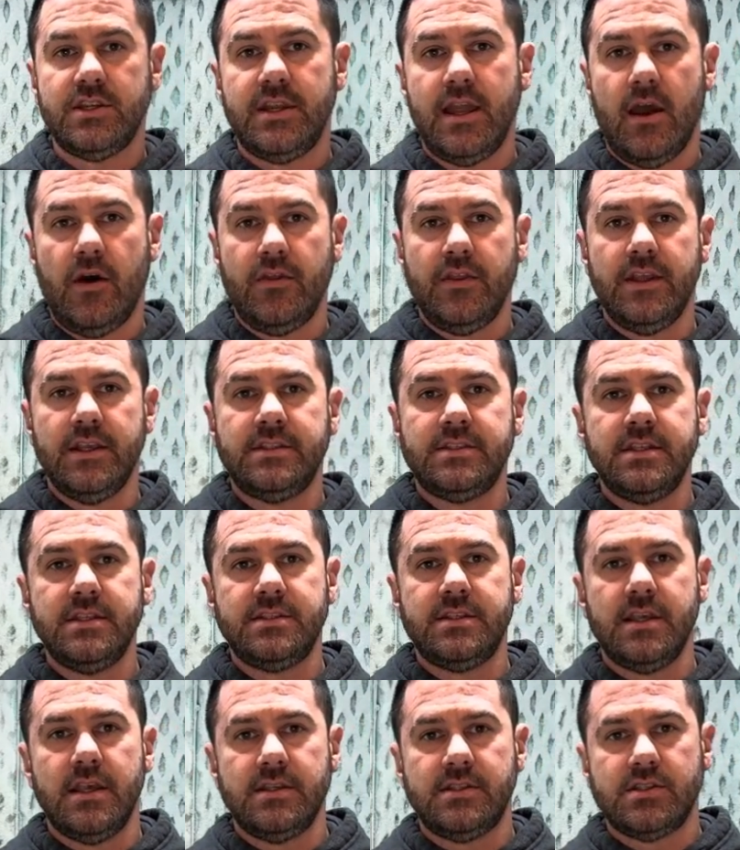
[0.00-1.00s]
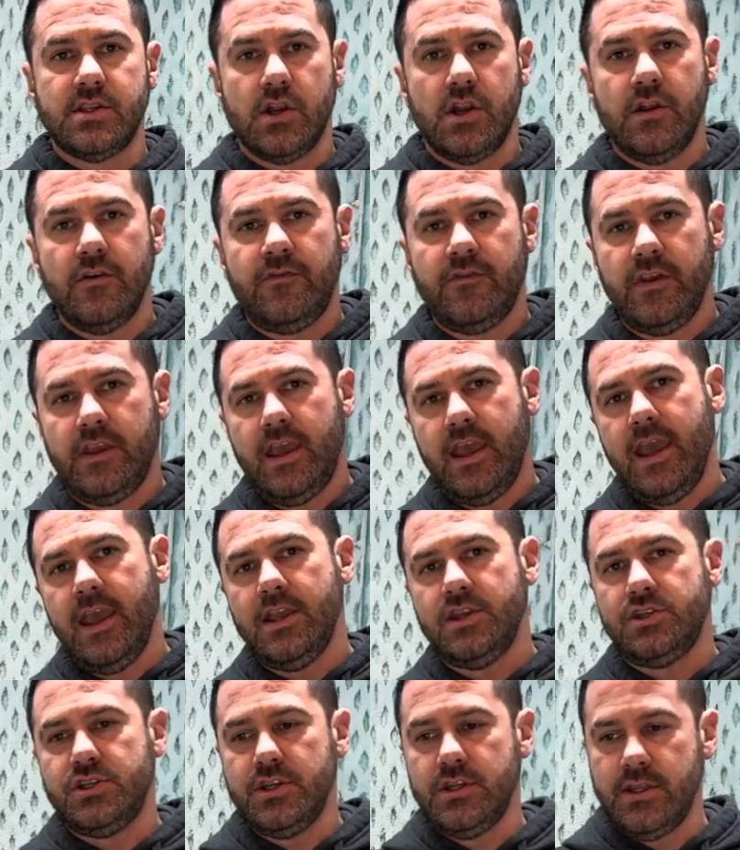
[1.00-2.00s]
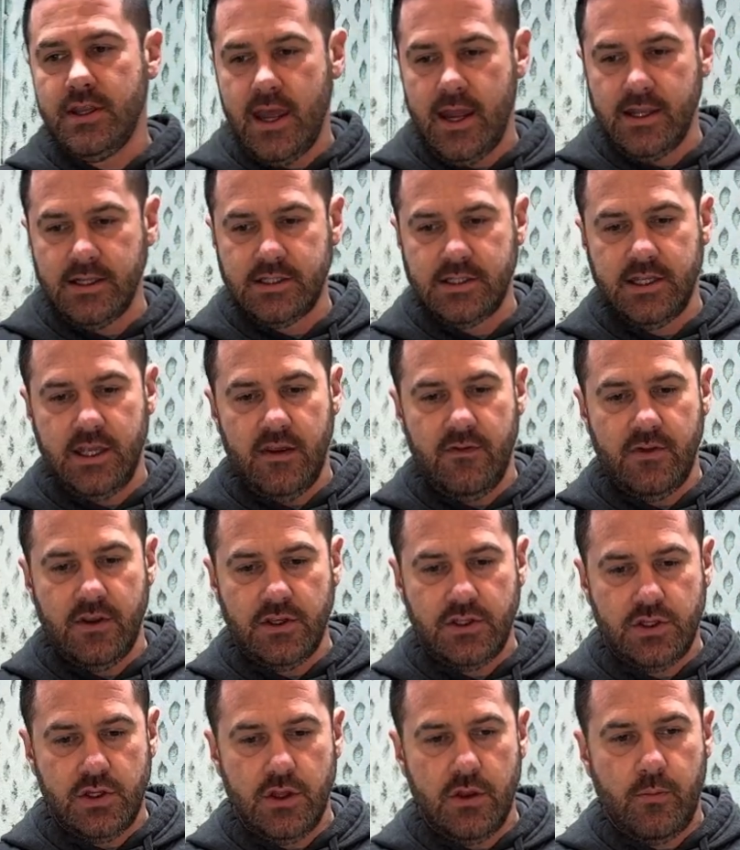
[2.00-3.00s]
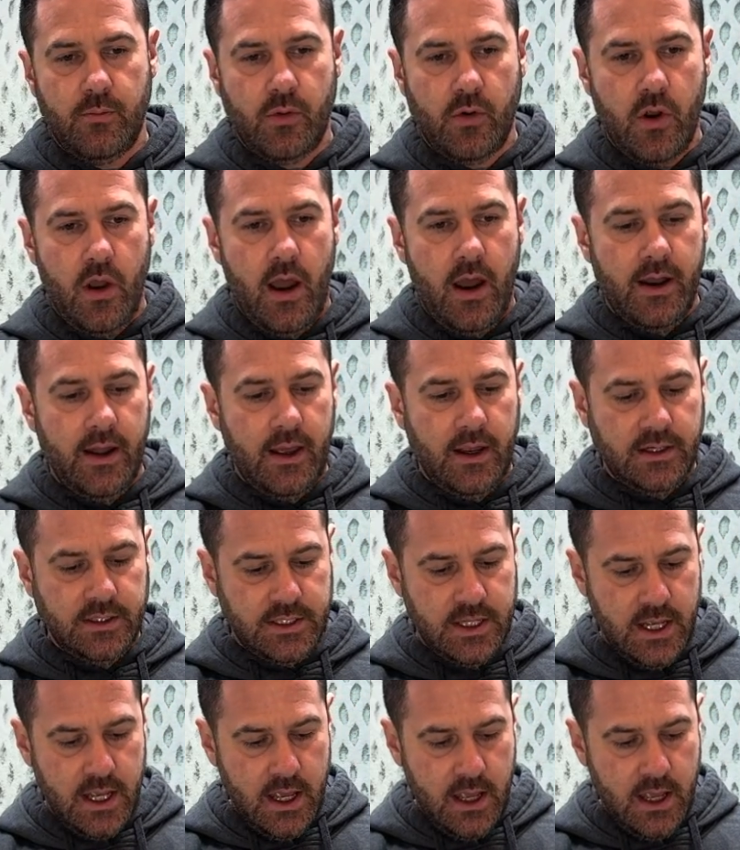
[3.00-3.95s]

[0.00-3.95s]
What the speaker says: Now, this is a certification that is given to the product